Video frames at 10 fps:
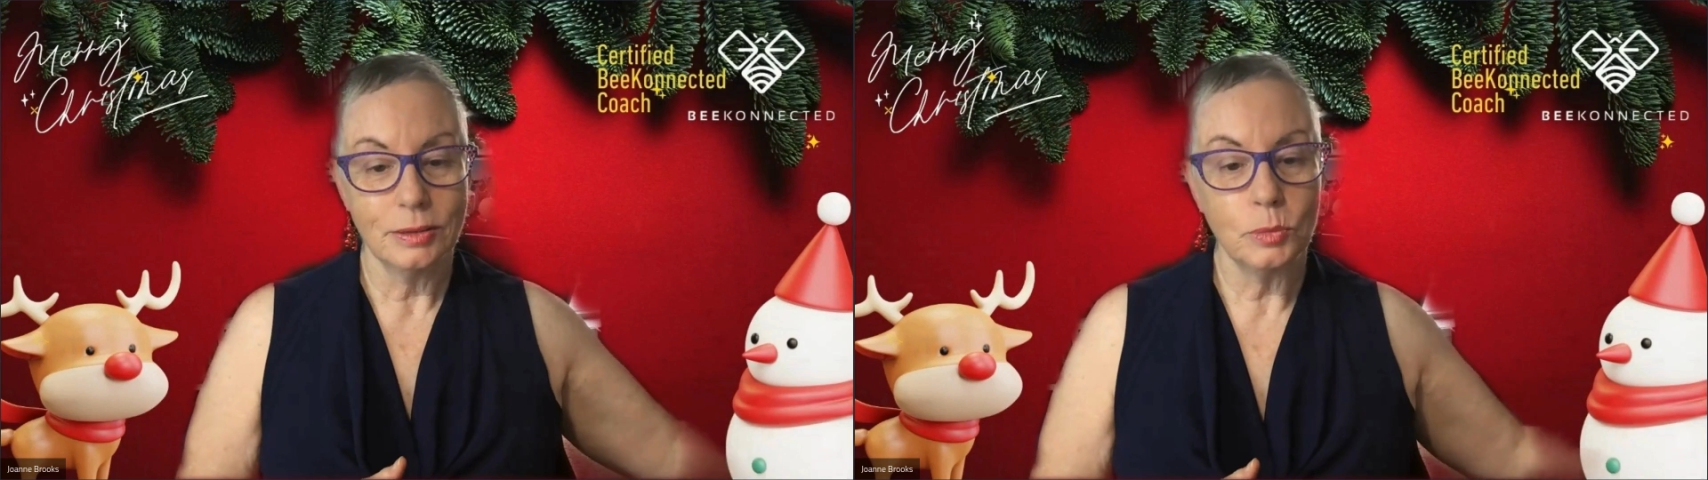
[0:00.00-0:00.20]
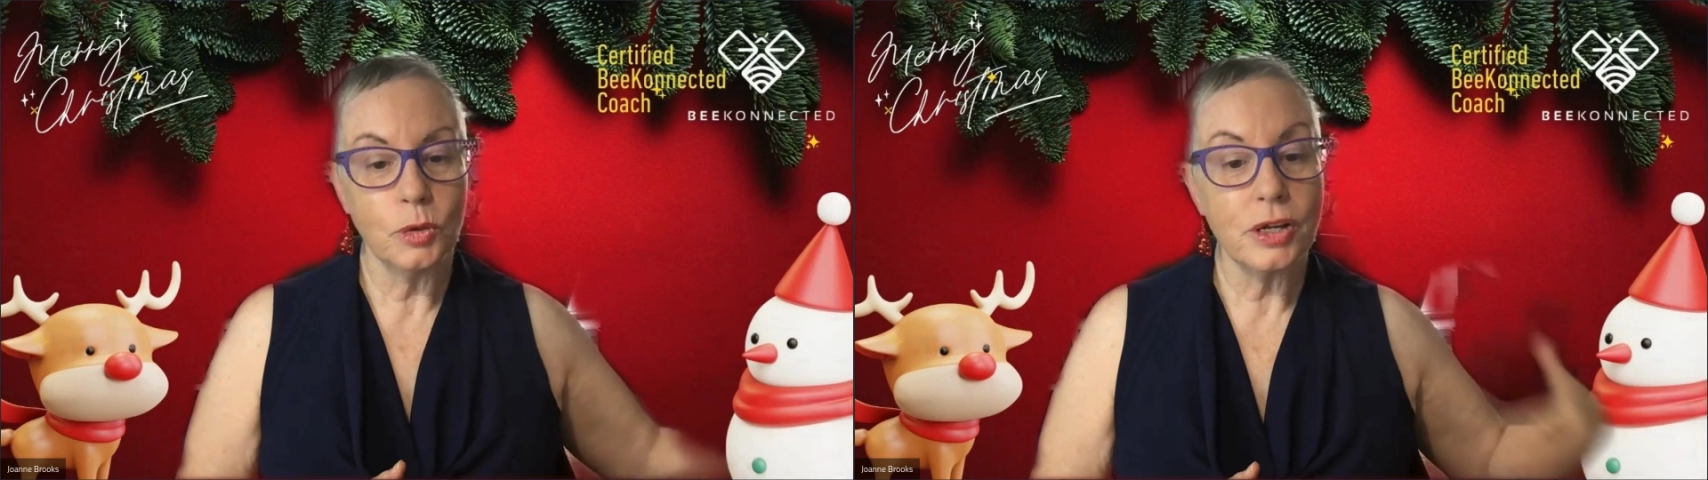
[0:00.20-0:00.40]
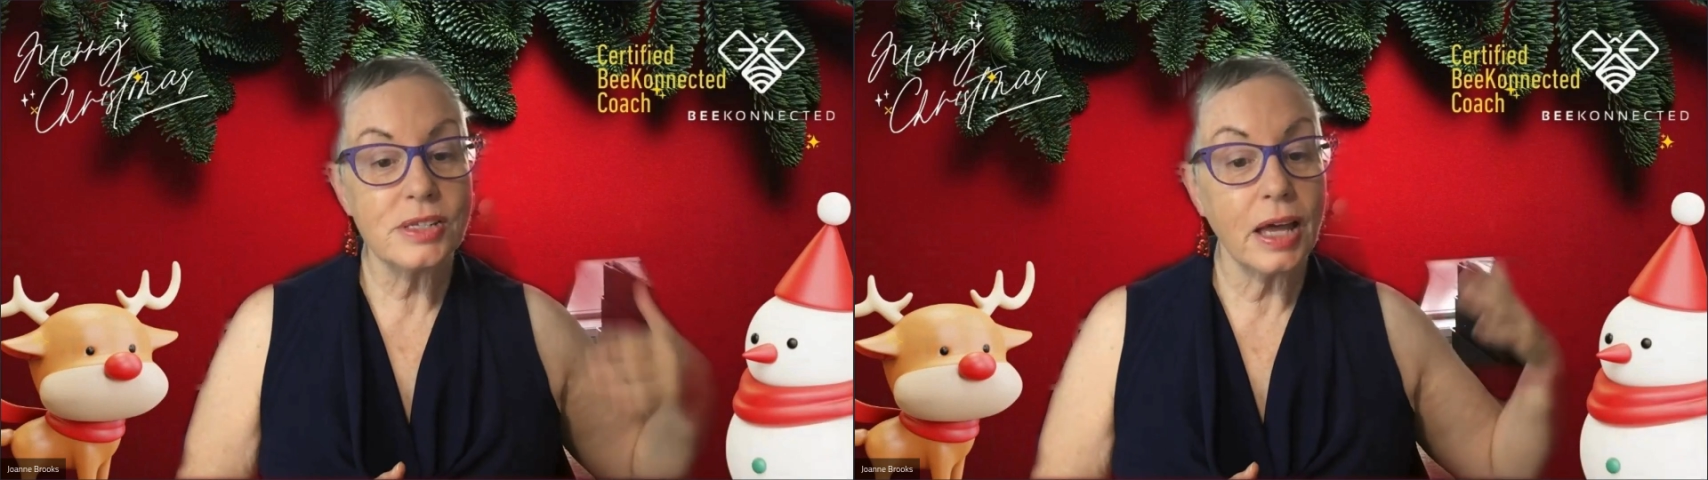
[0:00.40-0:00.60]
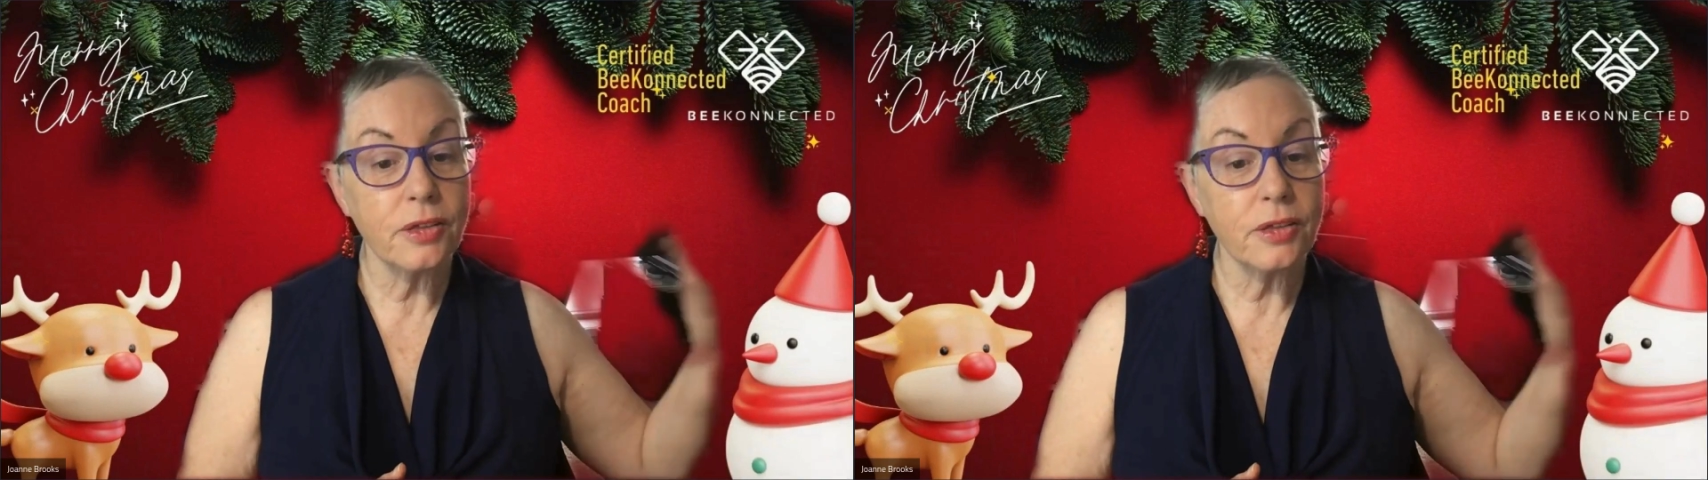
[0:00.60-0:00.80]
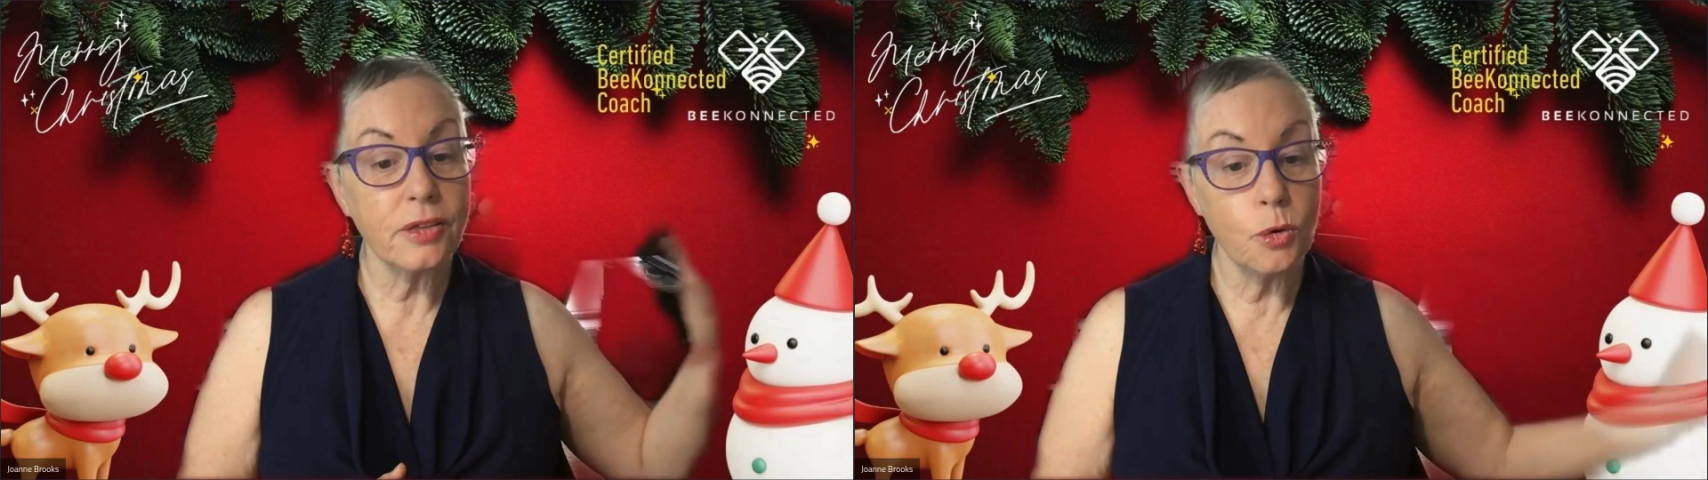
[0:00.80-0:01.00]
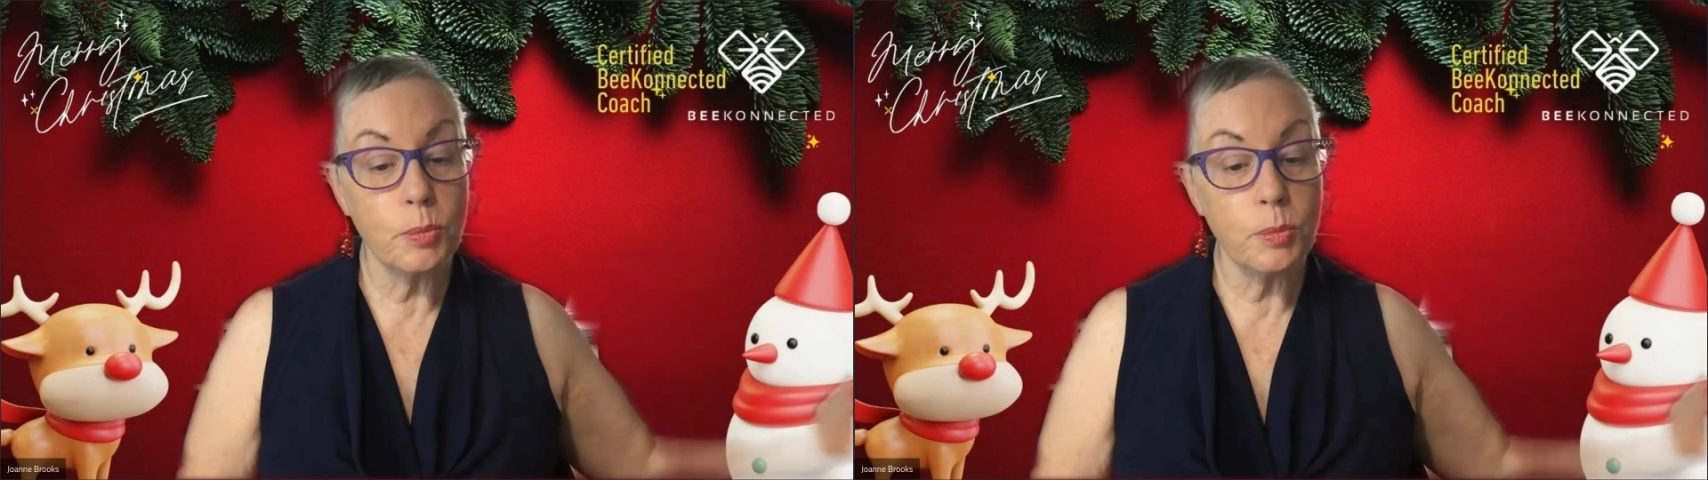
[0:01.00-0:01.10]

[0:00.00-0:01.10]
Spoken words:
well, those other 4